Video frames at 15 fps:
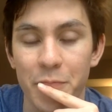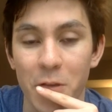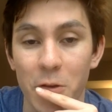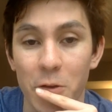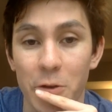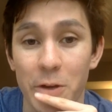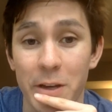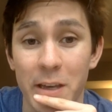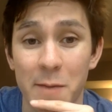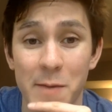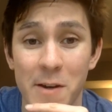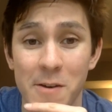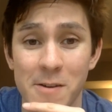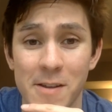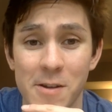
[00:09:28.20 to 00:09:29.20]
Look, I came
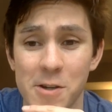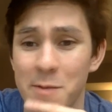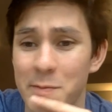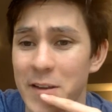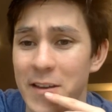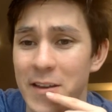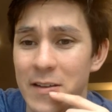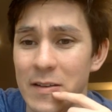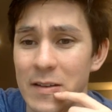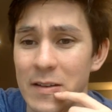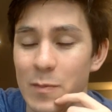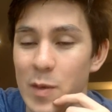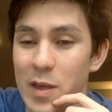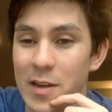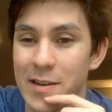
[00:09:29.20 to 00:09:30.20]
down to the gym again
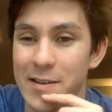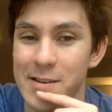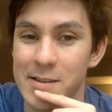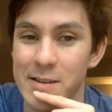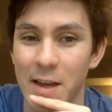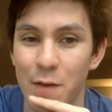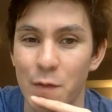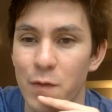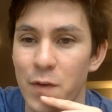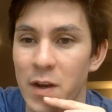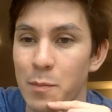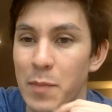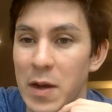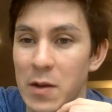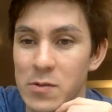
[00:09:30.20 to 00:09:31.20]
because I had
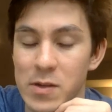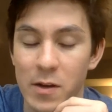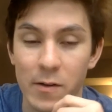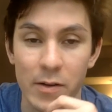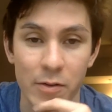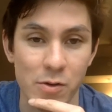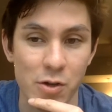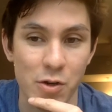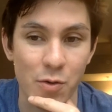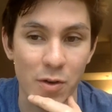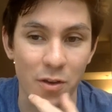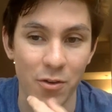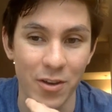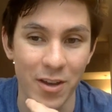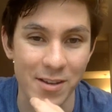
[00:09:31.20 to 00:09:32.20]
fun bouncing around showing
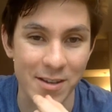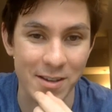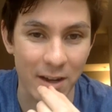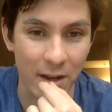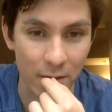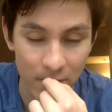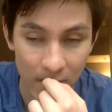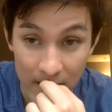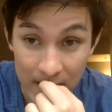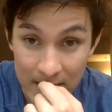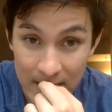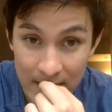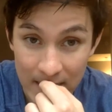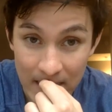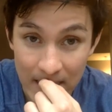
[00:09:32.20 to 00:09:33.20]
you guys stuff.
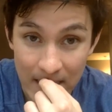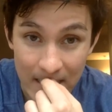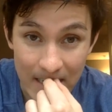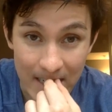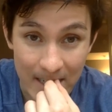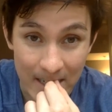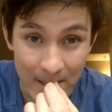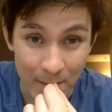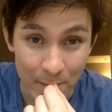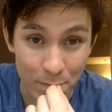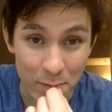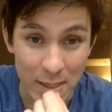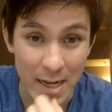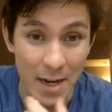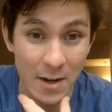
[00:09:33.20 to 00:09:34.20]

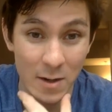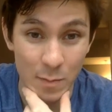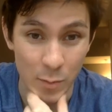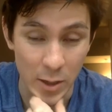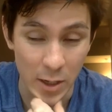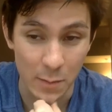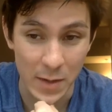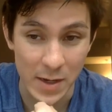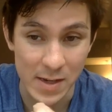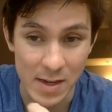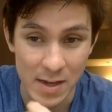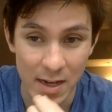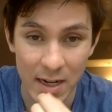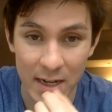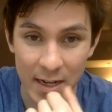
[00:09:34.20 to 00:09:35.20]
Planning on bringing my
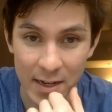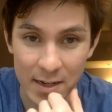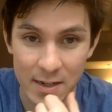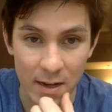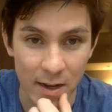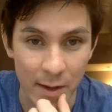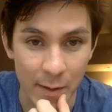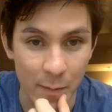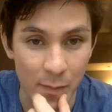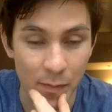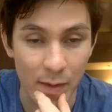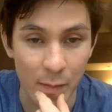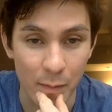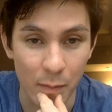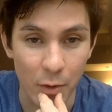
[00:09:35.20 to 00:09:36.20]
stick next time
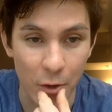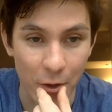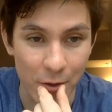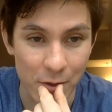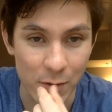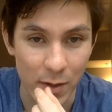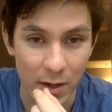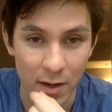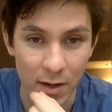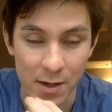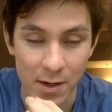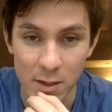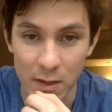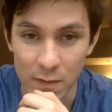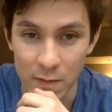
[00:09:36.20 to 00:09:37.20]
and ball so I can
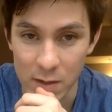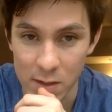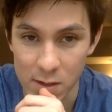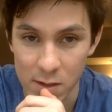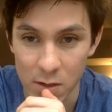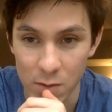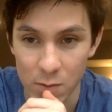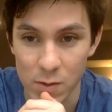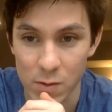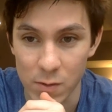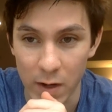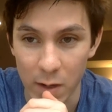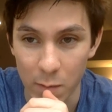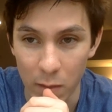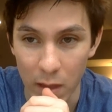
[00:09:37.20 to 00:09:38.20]
actually even just do
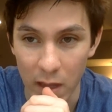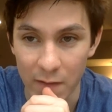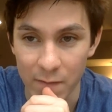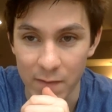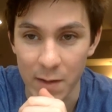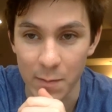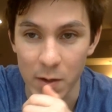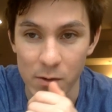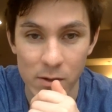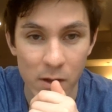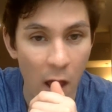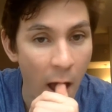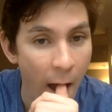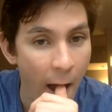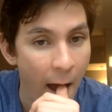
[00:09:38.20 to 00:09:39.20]
straight up live demos.
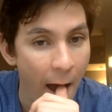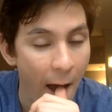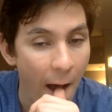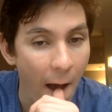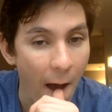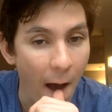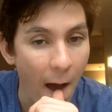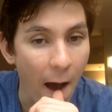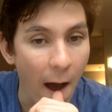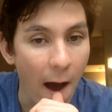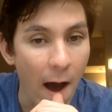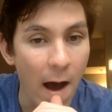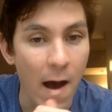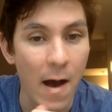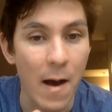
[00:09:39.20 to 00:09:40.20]

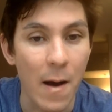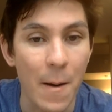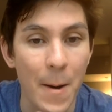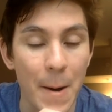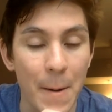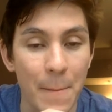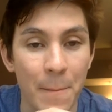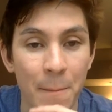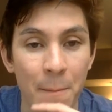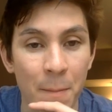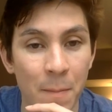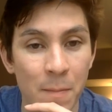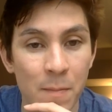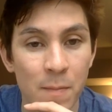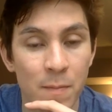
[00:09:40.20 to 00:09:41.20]
Because
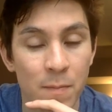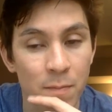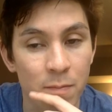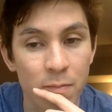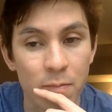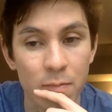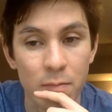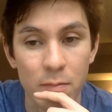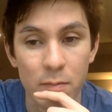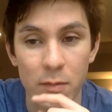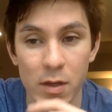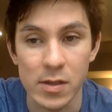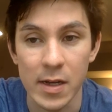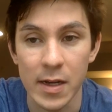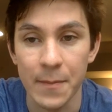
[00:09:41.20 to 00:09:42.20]

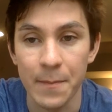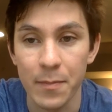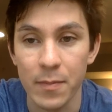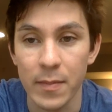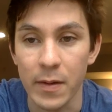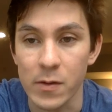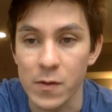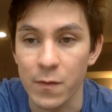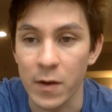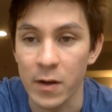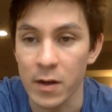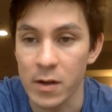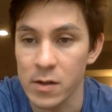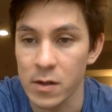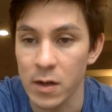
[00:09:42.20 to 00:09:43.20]
yeah, that was fun
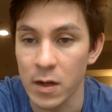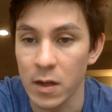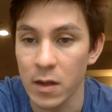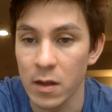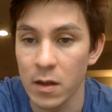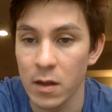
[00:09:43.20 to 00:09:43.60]
yesterday.